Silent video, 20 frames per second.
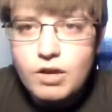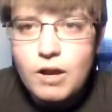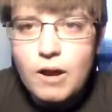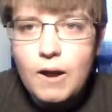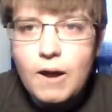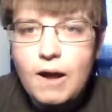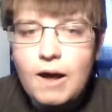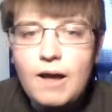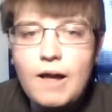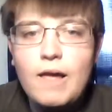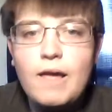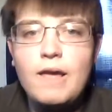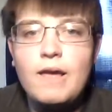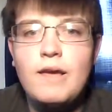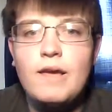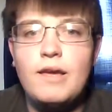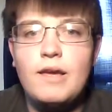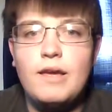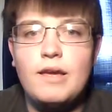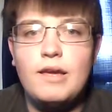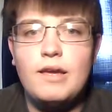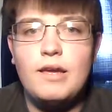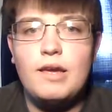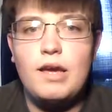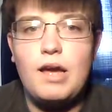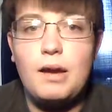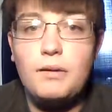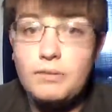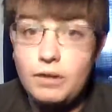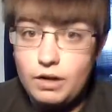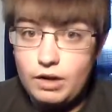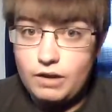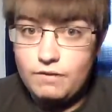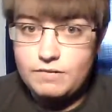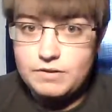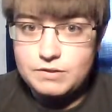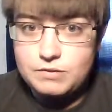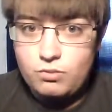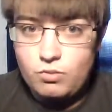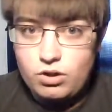I'm gonna give
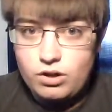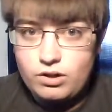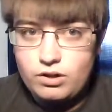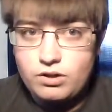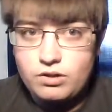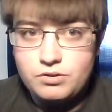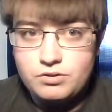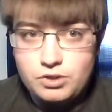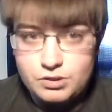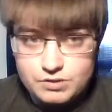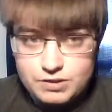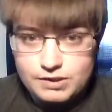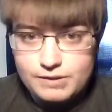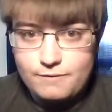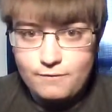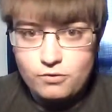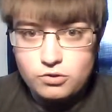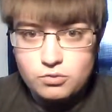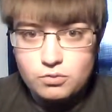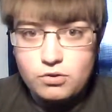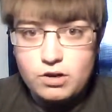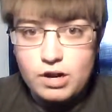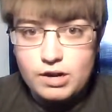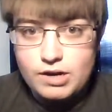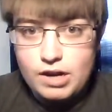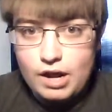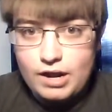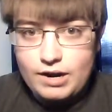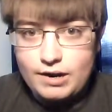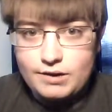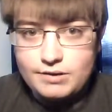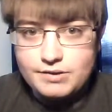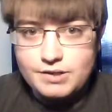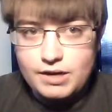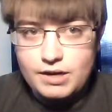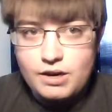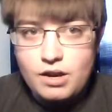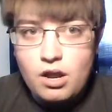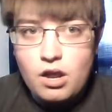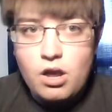this one, just like the first one, a 9 out of
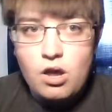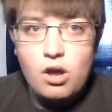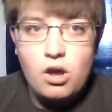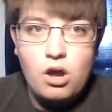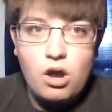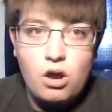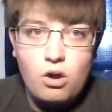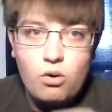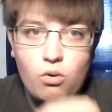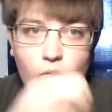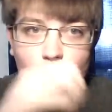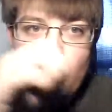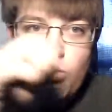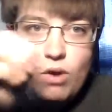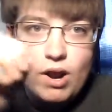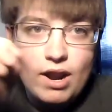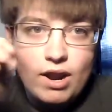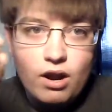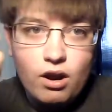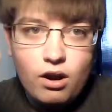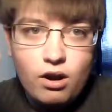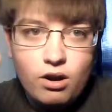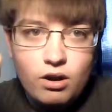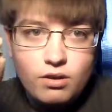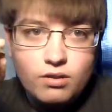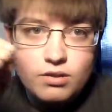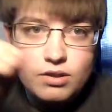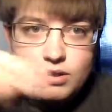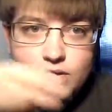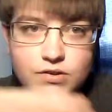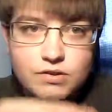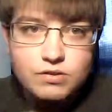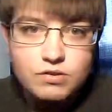10, the